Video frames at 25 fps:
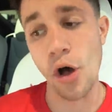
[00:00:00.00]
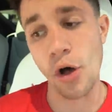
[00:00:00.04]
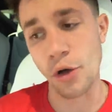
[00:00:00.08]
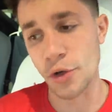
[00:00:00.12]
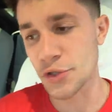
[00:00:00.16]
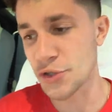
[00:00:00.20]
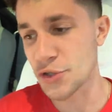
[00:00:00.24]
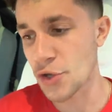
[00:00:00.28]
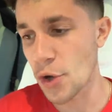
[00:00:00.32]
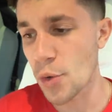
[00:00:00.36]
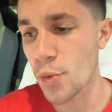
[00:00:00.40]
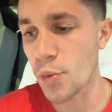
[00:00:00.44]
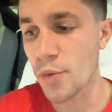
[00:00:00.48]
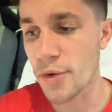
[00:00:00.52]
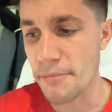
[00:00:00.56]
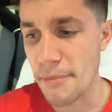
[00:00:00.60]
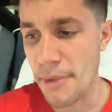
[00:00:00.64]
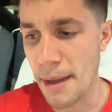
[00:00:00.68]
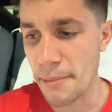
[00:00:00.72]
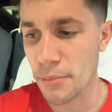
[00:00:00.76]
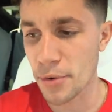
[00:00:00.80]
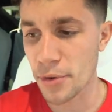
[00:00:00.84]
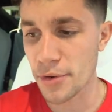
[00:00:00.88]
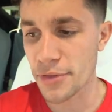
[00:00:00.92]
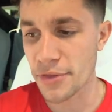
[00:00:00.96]
Also,
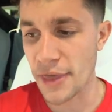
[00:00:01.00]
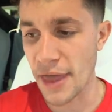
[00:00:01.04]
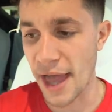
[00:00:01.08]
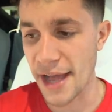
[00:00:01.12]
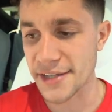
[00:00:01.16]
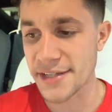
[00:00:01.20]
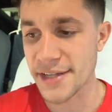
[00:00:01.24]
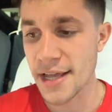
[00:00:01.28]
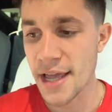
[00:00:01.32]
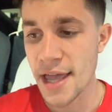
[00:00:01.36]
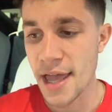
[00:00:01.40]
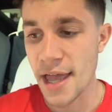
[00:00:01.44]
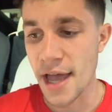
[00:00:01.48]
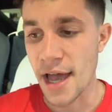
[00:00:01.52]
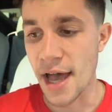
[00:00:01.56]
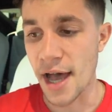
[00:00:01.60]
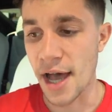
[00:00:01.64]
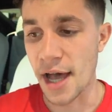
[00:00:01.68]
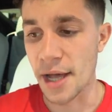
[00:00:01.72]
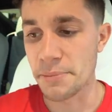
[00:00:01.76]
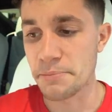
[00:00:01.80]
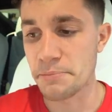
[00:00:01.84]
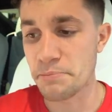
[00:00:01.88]
remember that uh,